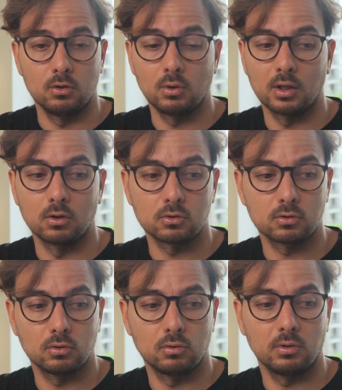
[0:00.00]
you can
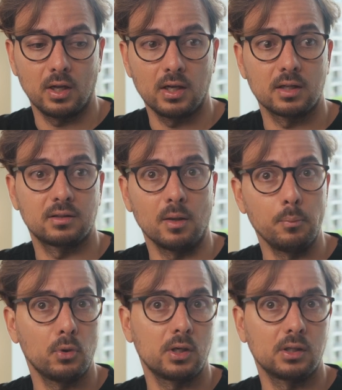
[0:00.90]
also get a
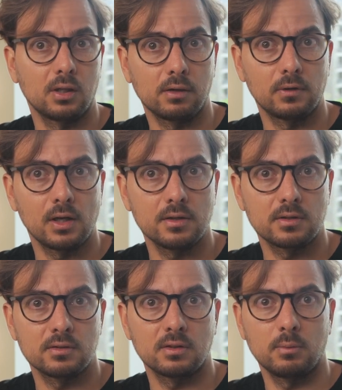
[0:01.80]
temporary driver
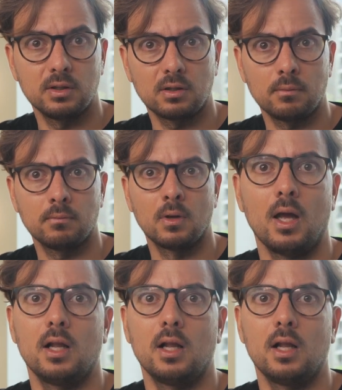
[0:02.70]
license in the meantime,